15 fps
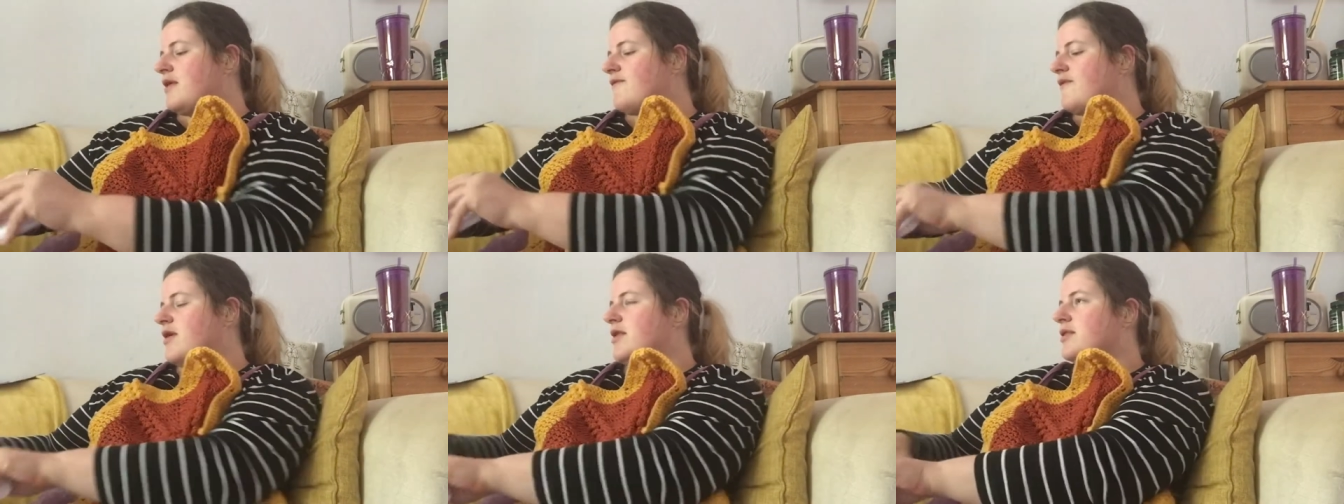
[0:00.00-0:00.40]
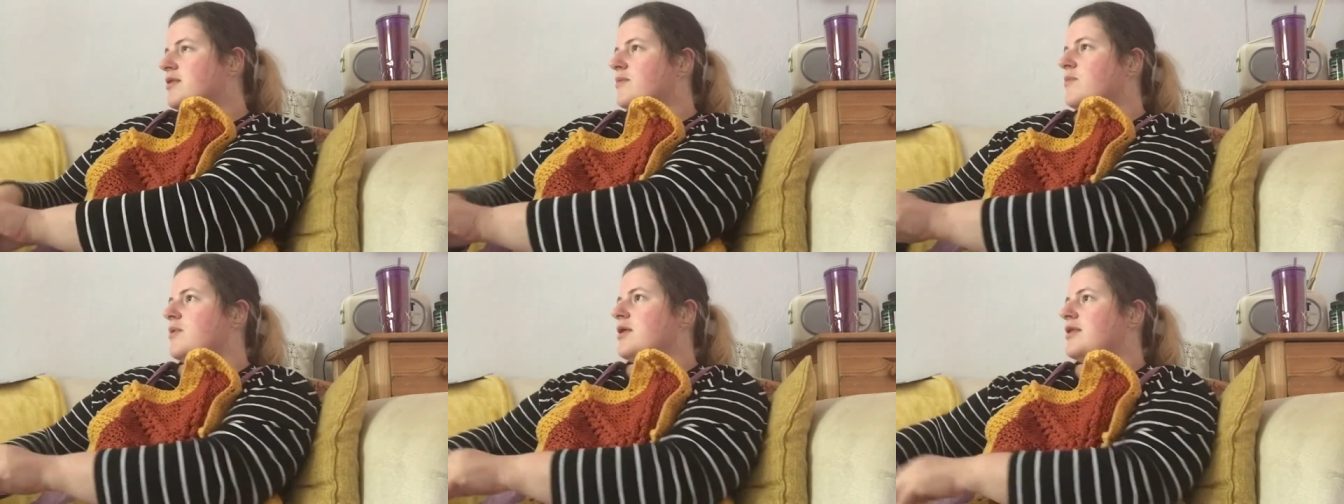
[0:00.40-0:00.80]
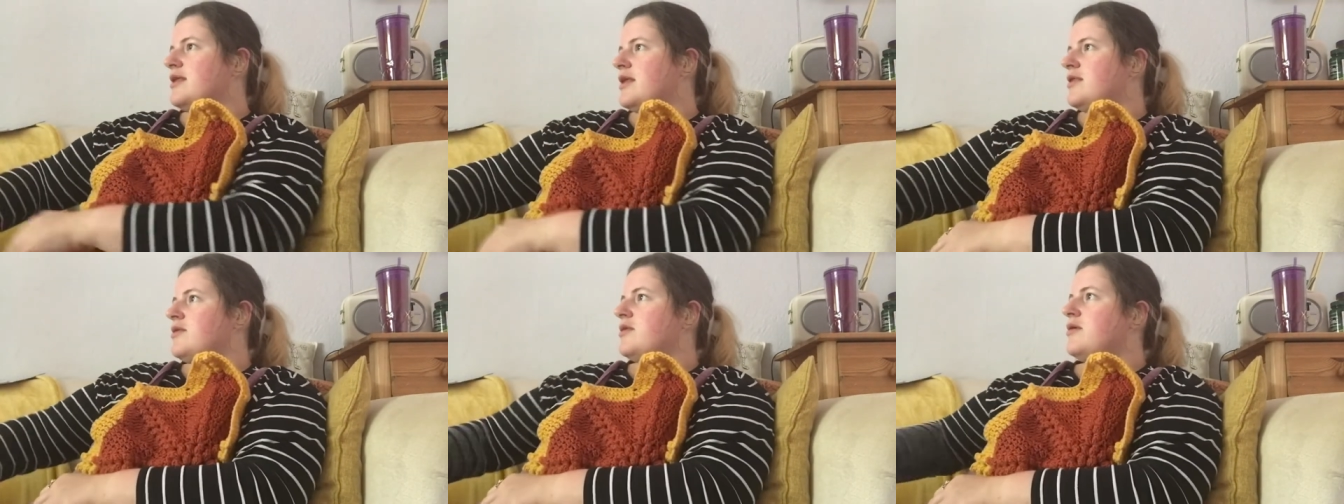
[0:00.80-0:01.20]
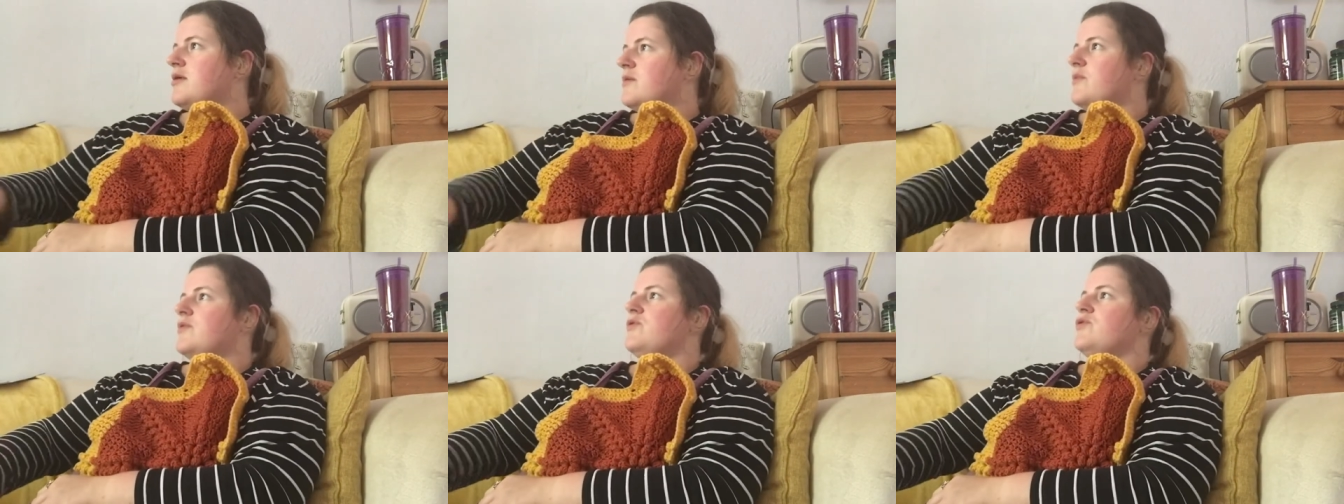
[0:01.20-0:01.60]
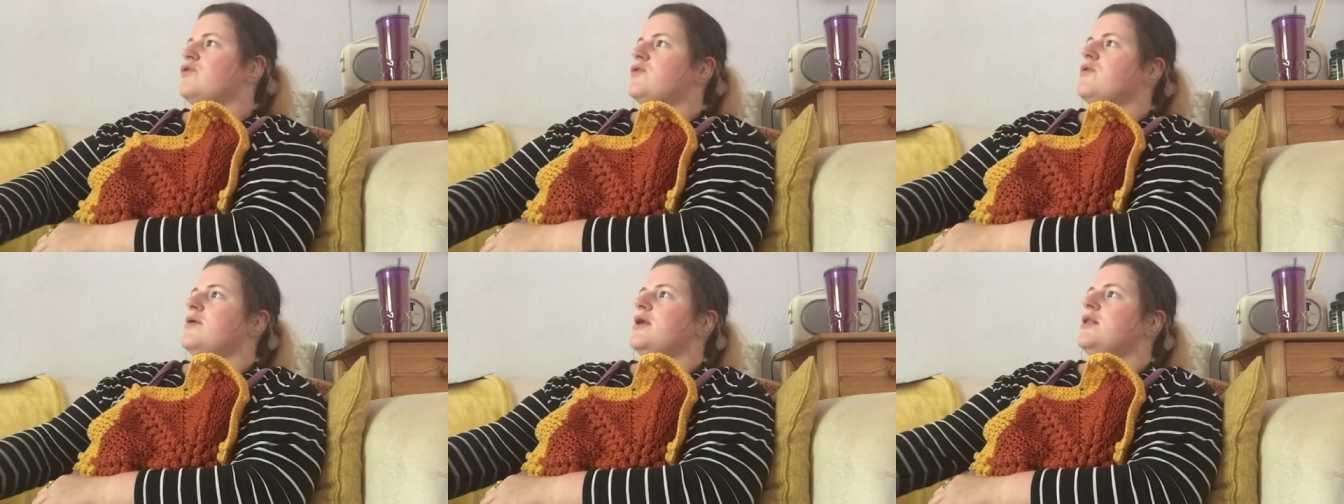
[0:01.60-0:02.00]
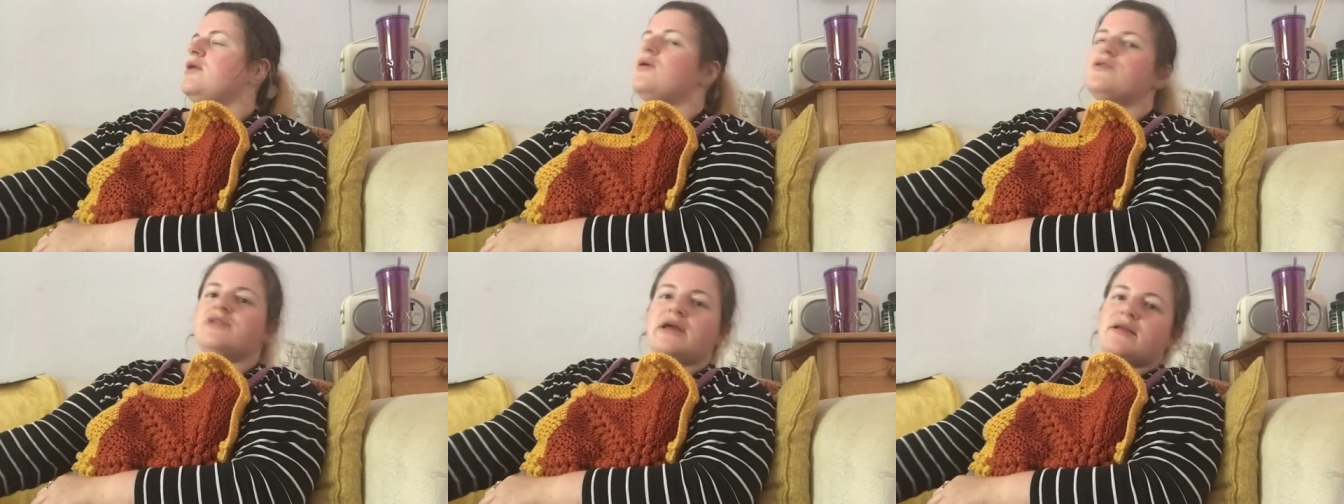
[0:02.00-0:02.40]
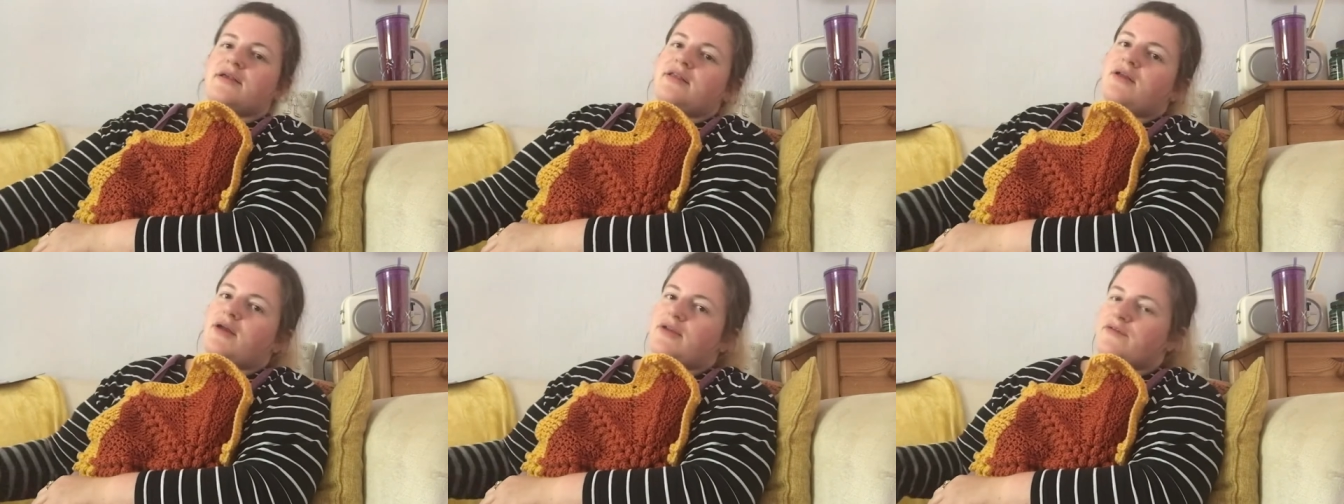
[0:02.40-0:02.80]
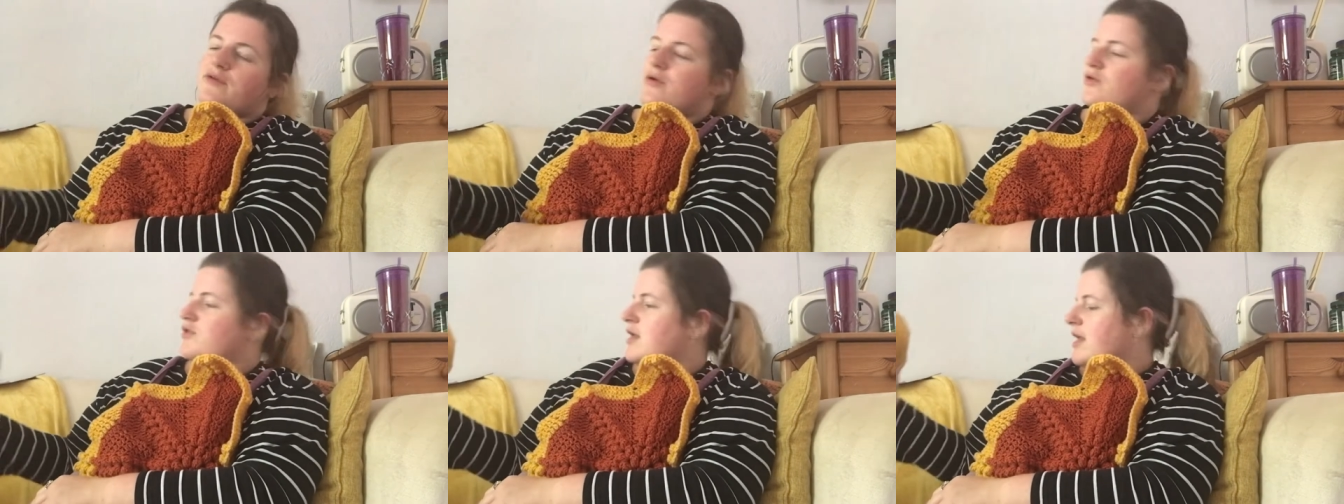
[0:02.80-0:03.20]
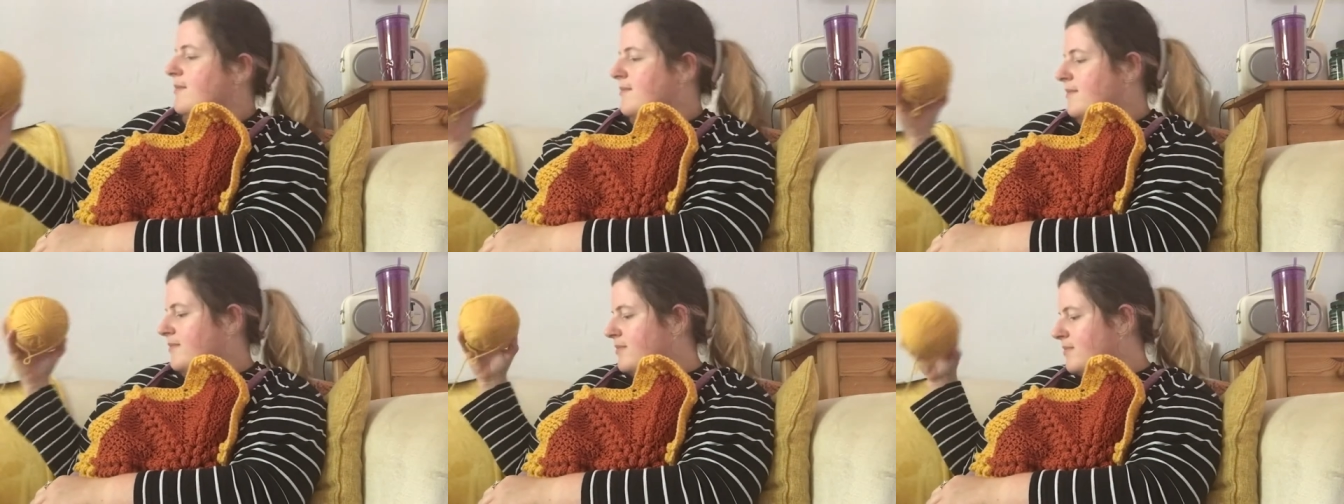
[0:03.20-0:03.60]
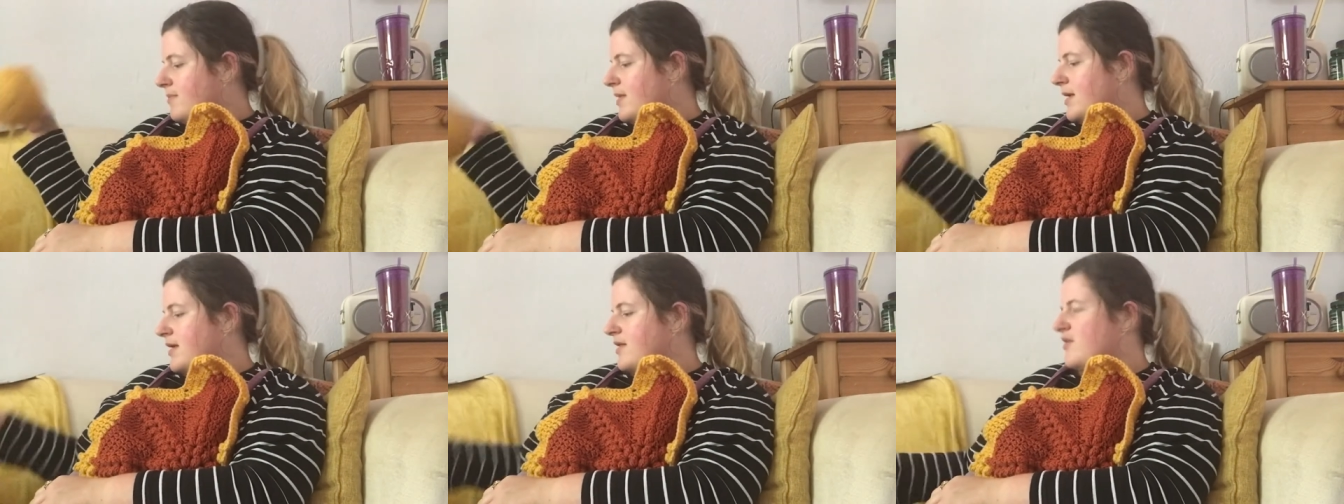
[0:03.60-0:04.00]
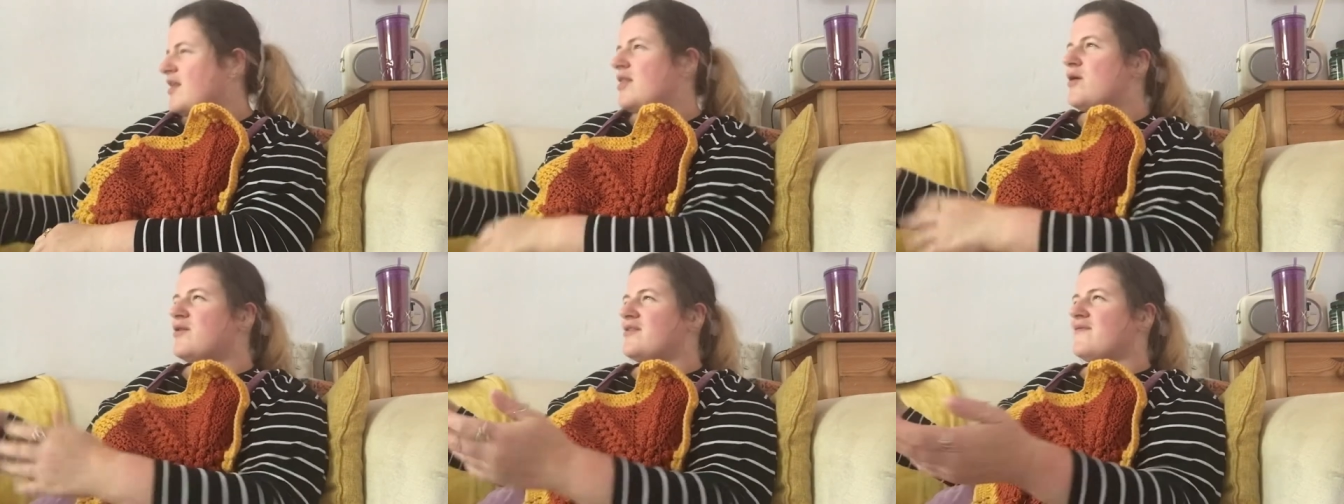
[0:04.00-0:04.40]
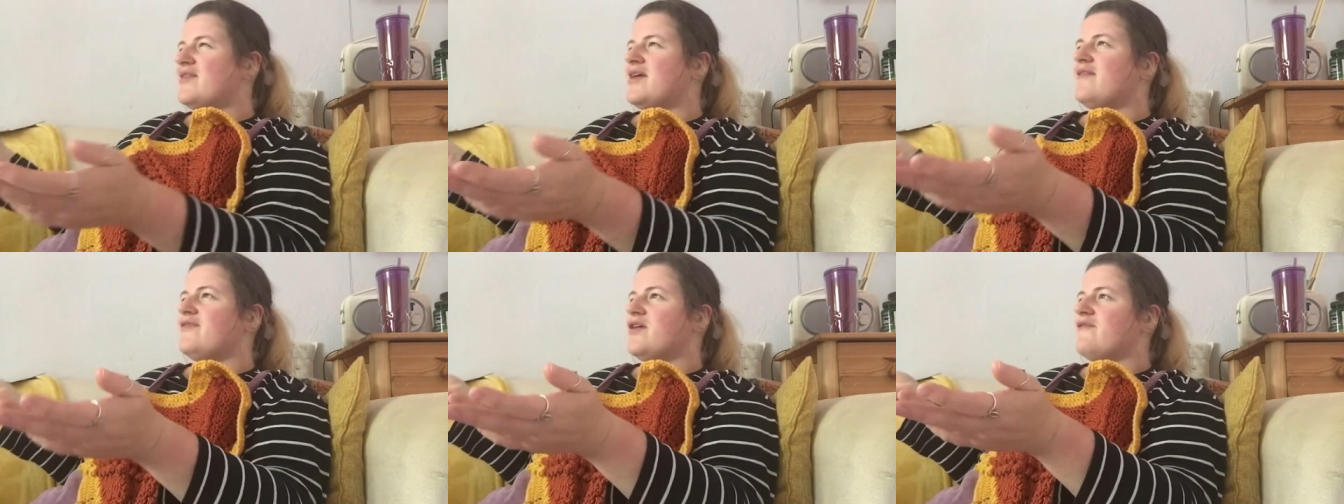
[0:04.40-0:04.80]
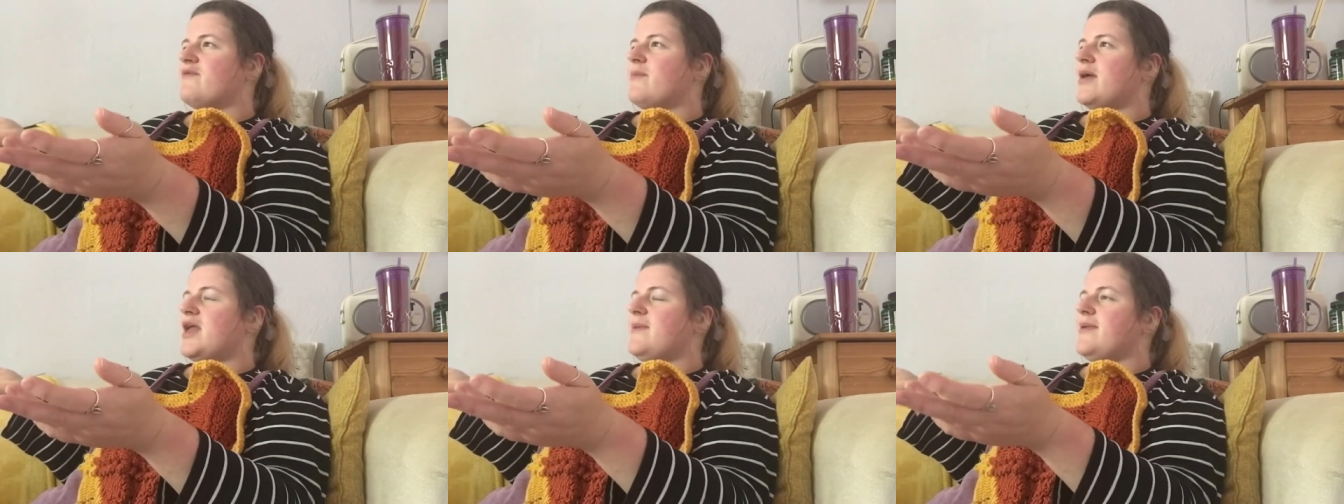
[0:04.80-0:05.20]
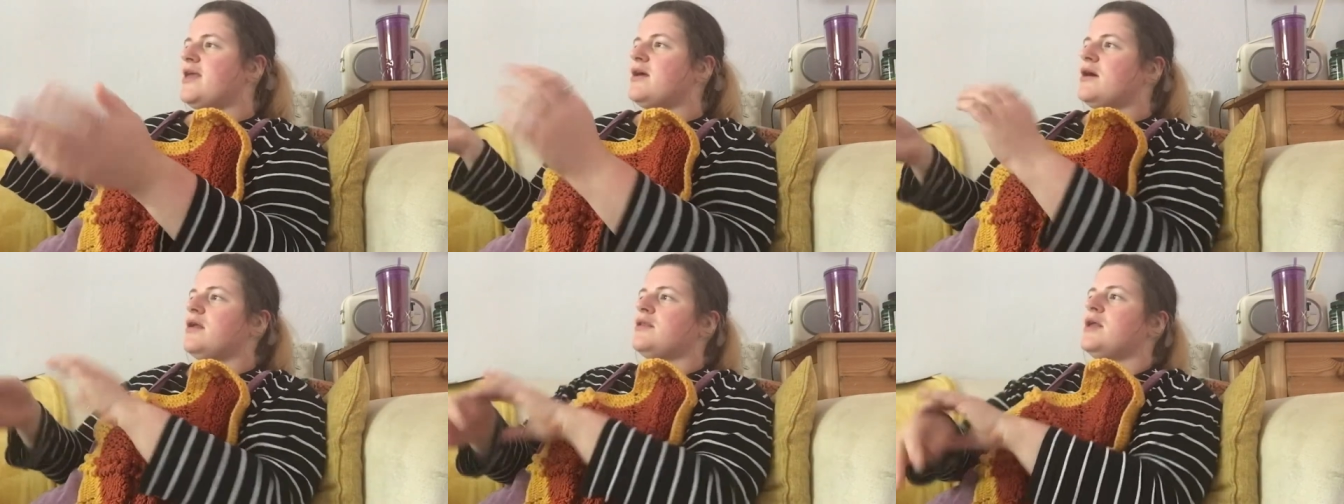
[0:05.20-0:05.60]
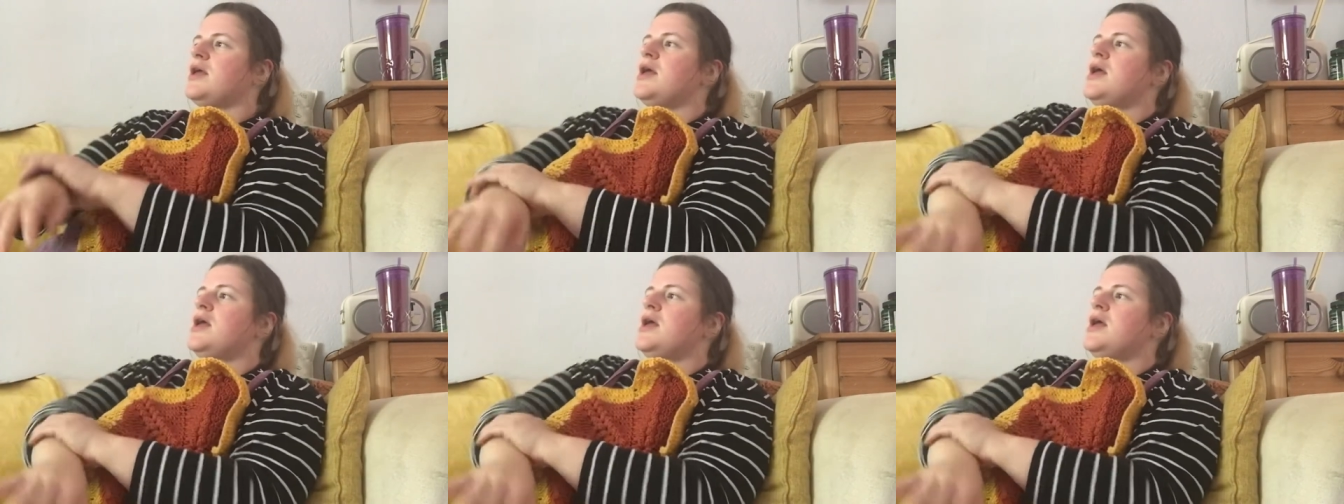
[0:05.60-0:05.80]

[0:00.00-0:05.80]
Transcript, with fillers: First one I did was during lockdown, I started crocheting blankets. I had loads of leftover baby yarn,